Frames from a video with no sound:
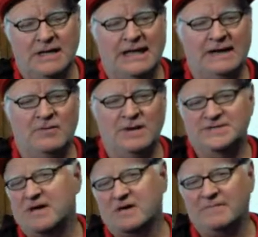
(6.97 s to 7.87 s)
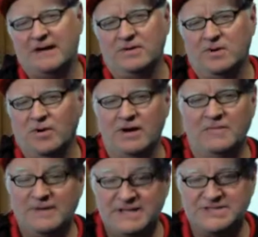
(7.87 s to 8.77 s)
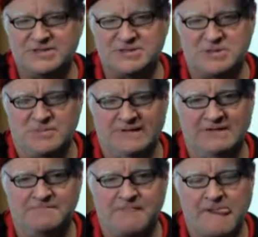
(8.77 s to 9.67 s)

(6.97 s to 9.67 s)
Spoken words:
And I want to talk about chord arpeggios for a minute.